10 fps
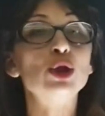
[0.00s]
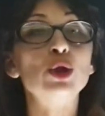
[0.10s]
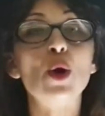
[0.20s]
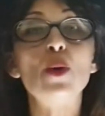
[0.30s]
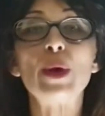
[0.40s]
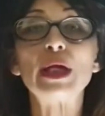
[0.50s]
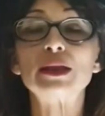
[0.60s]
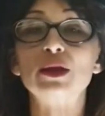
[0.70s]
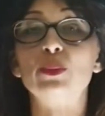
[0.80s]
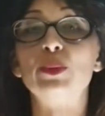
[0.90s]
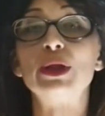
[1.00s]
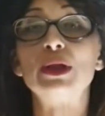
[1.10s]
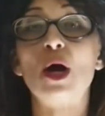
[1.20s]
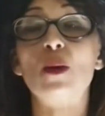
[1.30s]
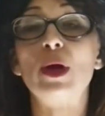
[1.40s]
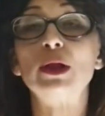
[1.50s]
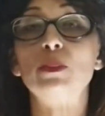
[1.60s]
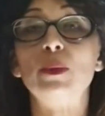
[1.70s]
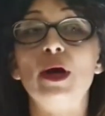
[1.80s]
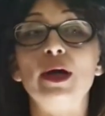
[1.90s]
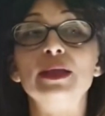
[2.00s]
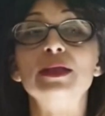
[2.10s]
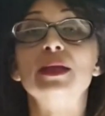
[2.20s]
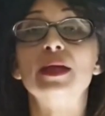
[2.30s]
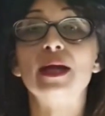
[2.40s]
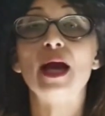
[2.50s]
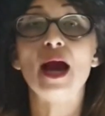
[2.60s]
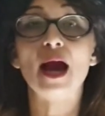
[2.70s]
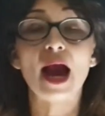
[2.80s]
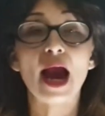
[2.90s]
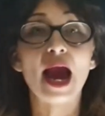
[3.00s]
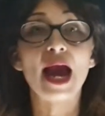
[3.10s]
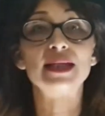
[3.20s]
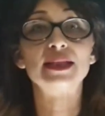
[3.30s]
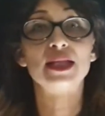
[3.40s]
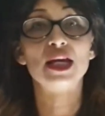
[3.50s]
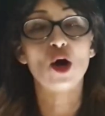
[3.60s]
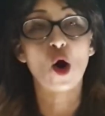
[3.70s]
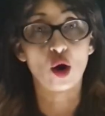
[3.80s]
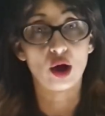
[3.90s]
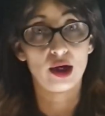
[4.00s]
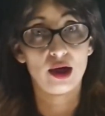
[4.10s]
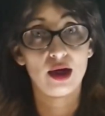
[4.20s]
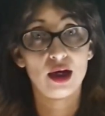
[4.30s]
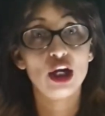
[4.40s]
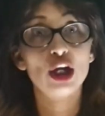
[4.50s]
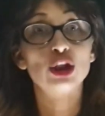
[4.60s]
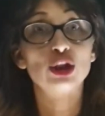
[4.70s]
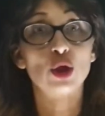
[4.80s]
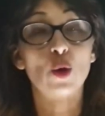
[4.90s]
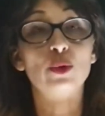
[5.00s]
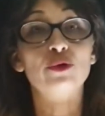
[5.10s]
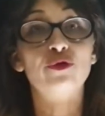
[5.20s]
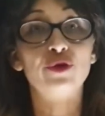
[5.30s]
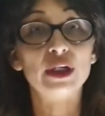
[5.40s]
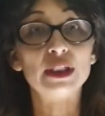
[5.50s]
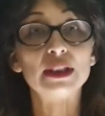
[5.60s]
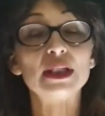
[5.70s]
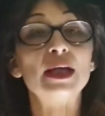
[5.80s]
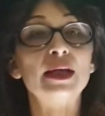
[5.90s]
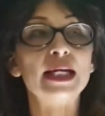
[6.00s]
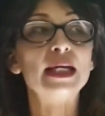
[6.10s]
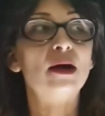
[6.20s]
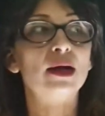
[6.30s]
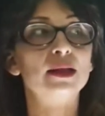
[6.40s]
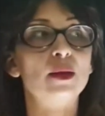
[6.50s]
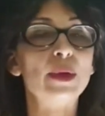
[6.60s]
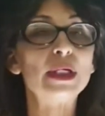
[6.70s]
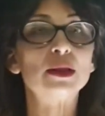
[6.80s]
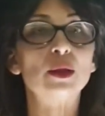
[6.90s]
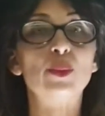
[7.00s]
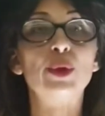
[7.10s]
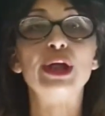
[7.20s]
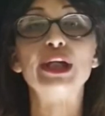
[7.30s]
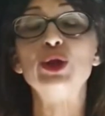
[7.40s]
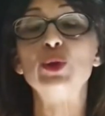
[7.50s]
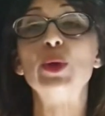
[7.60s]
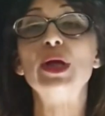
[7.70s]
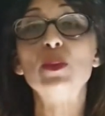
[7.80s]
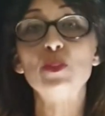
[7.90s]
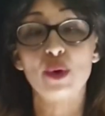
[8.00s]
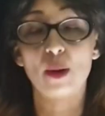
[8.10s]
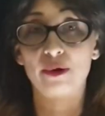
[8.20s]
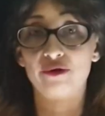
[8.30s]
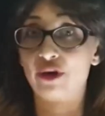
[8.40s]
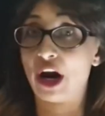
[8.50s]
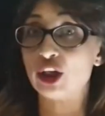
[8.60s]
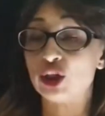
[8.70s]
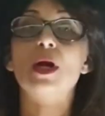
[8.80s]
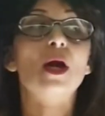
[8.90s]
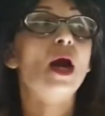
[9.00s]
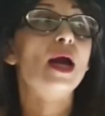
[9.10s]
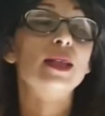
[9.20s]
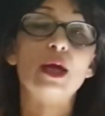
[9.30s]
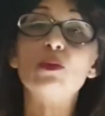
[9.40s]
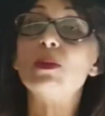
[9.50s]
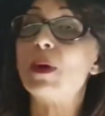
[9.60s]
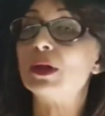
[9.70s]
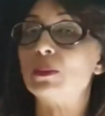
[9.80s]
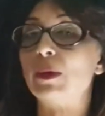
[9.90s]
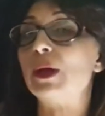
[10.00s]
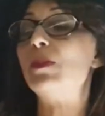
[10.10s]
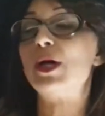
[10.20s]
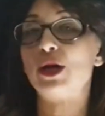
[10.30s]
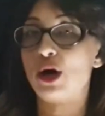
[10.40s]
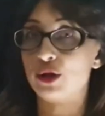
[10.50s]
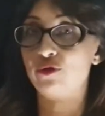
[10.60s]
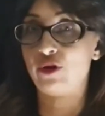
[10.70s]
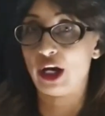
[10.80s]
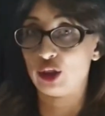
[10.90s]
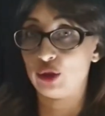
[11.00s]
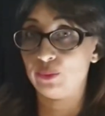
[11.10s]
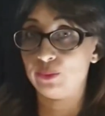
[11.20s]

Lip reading: No mixed numbers are multiplied as they are. So we first rewrite the mixed number into improper fraction, then we multiply it by the other fraction.